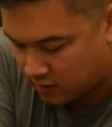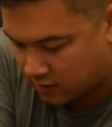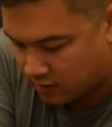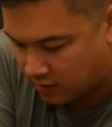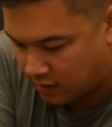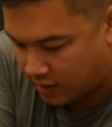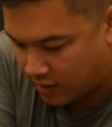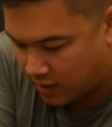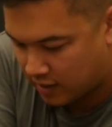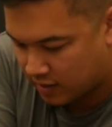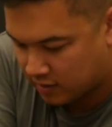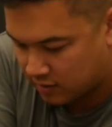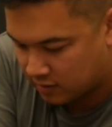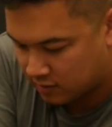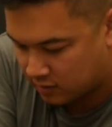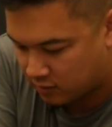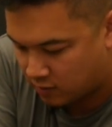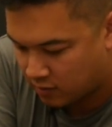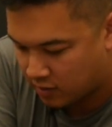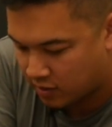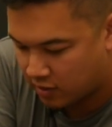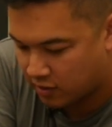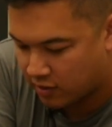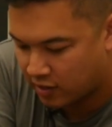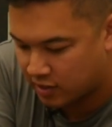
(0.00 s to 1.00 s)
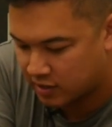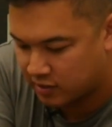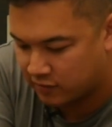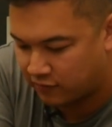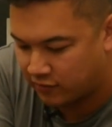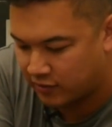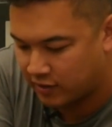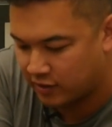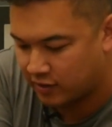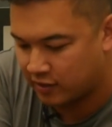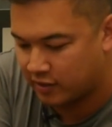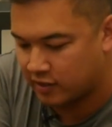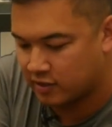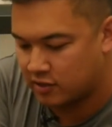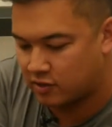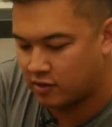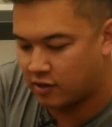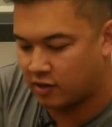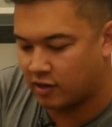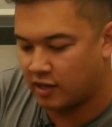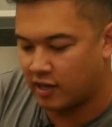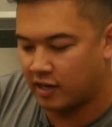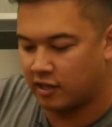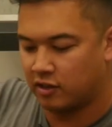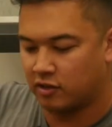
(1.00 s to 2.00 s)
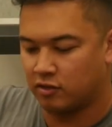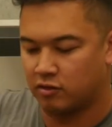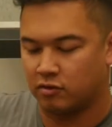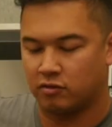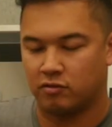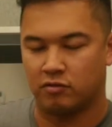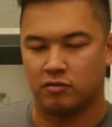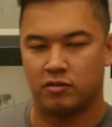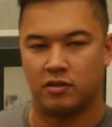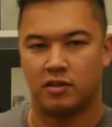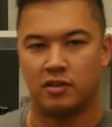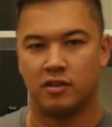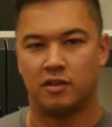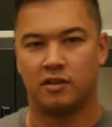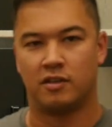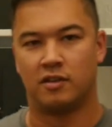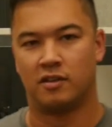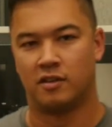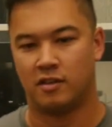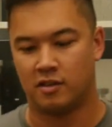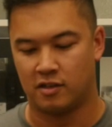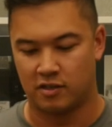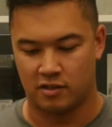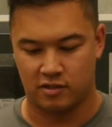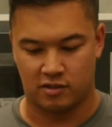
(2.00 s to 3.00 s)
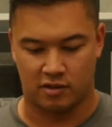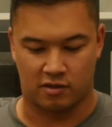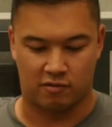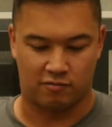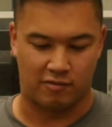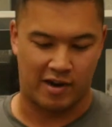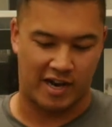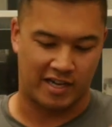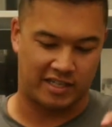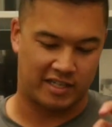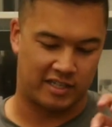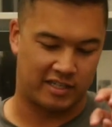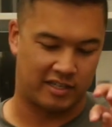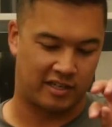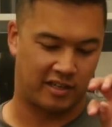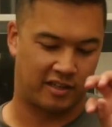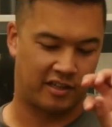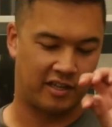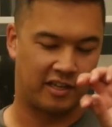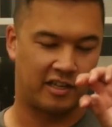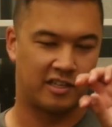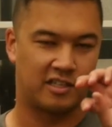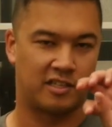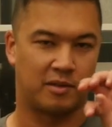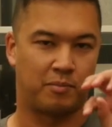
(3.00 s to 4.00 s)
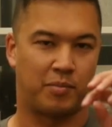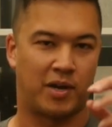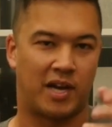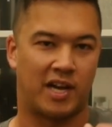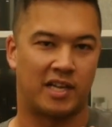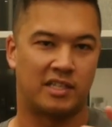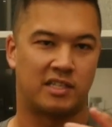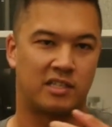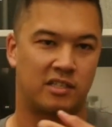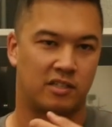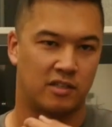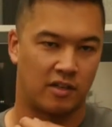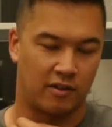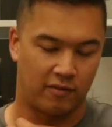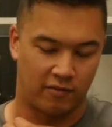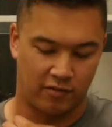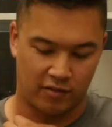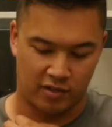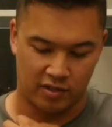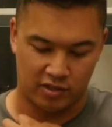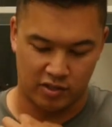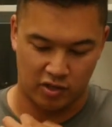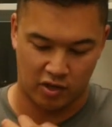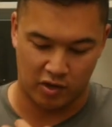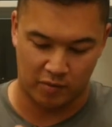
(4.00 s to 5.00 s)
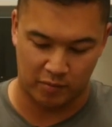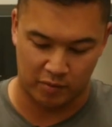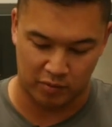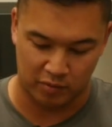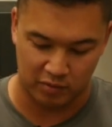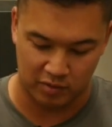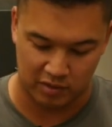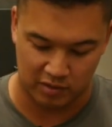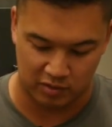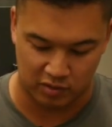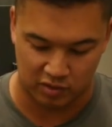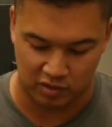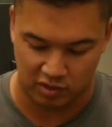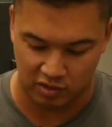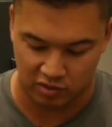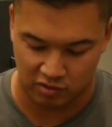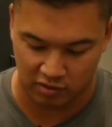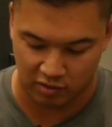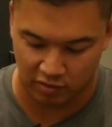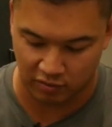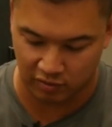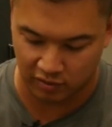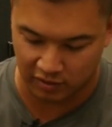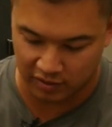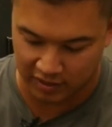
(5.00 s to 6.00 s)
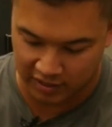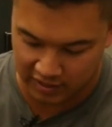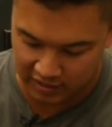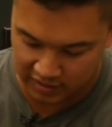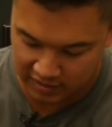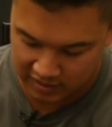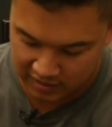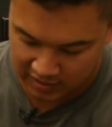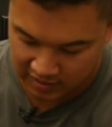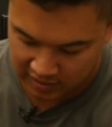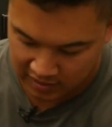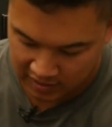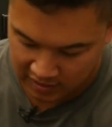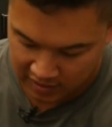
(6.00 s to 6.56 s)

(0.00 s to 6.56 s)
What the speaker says: Okay, so it's quite a nice feeling. It's got like a little sort of ratchet, I think, as it passes over the terminals which control the lens.